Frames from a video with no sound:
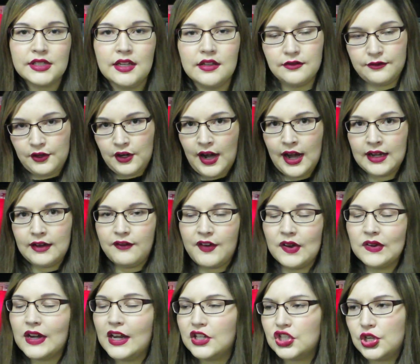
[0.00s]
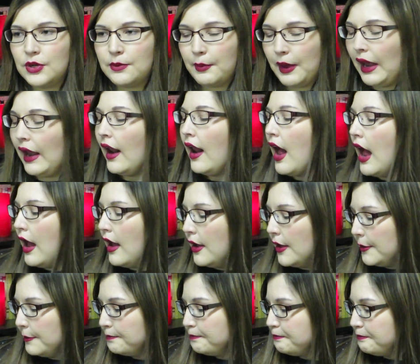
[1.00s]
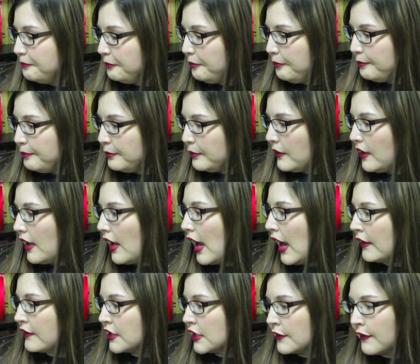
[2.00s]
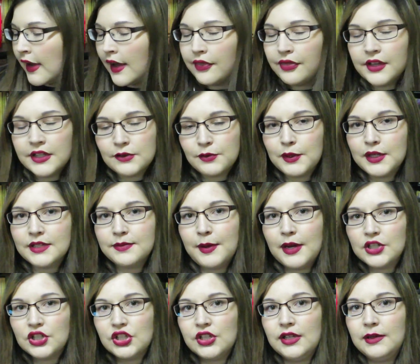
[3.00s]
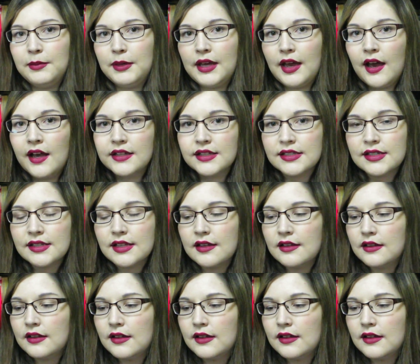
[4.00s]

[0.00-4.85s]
sense for any foundation, but I just found this one, especially because